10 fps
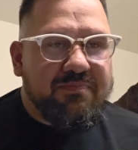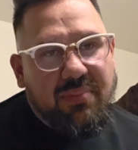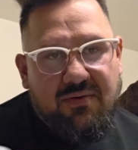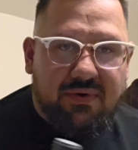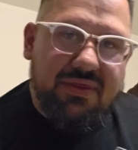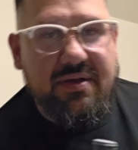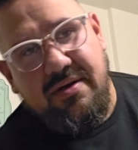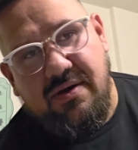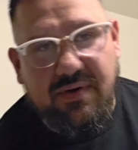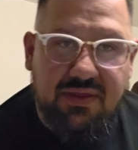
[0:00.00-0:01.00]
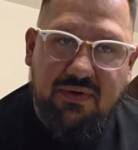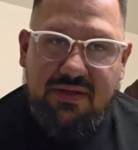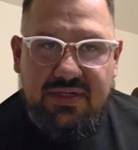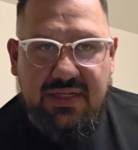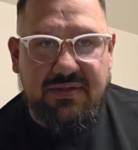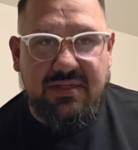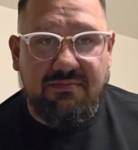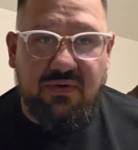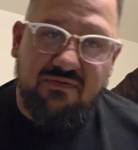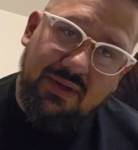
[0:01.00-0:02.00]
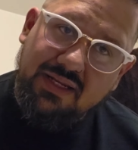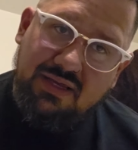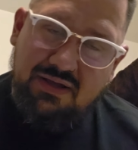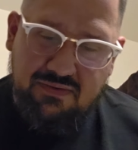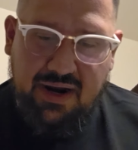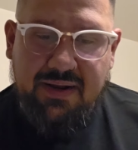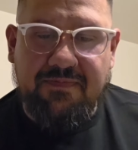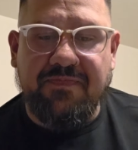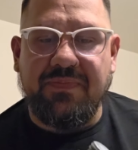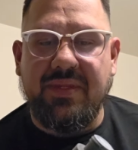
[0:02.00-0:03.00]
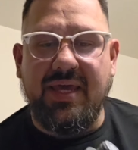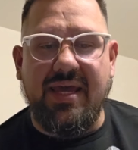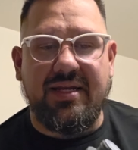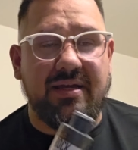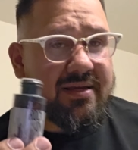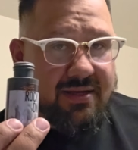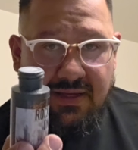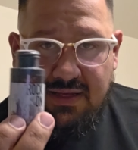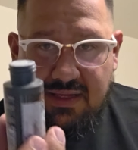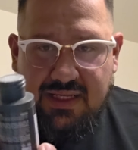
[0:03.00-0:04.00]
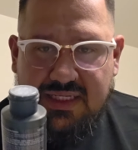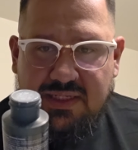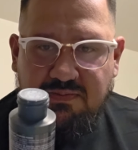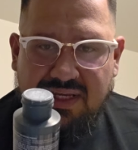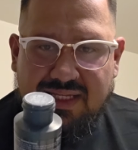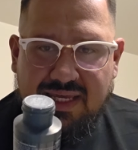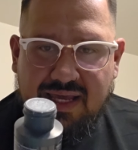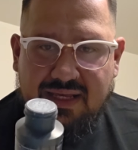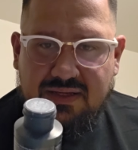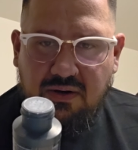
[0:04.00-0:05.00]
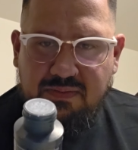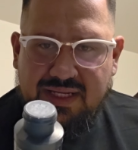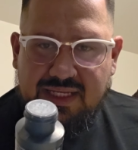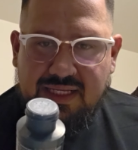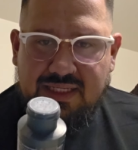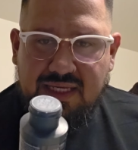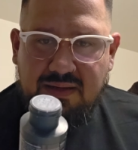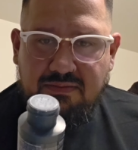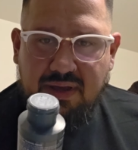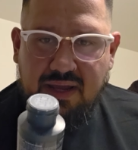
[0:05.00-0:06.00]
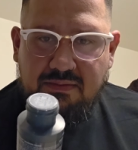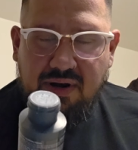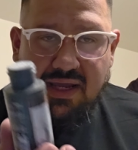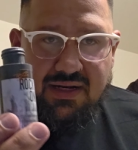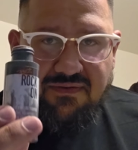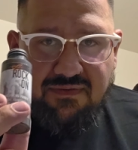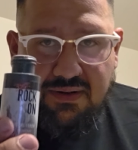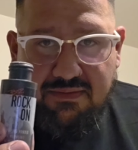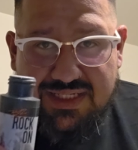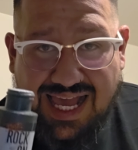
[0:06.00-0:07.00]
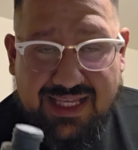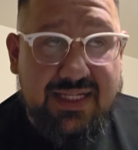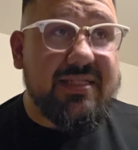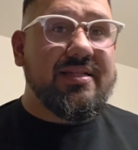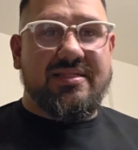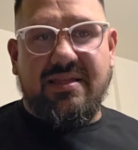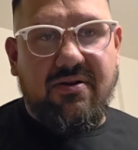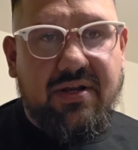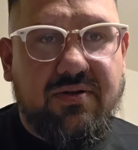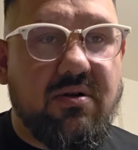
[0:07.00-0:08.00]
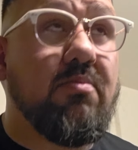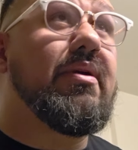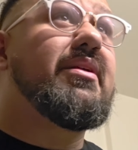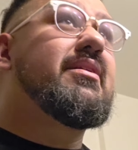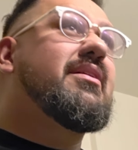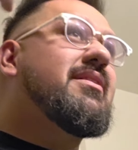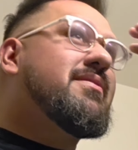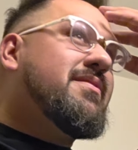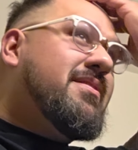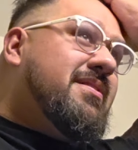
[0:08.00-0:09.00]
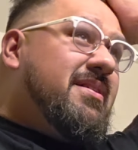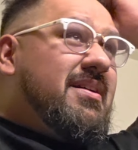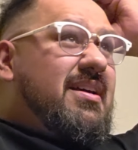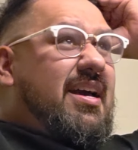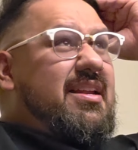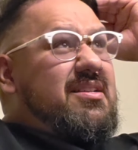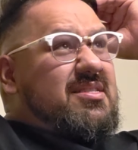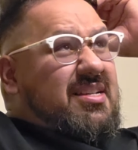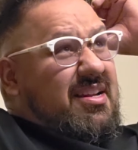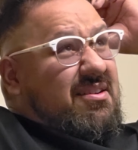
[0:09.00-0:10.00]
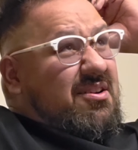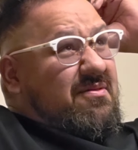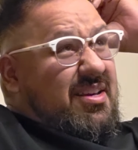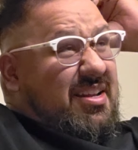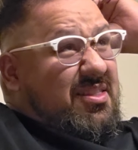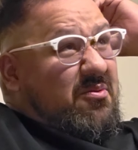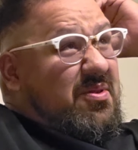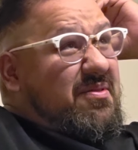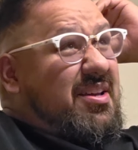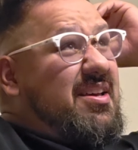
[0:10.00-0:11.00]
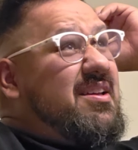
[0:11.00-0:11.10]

but with where there's still some movement, right? And this is BTS or BTZ brand from Sally's. It's their internal brand. And you just kind of go in at the root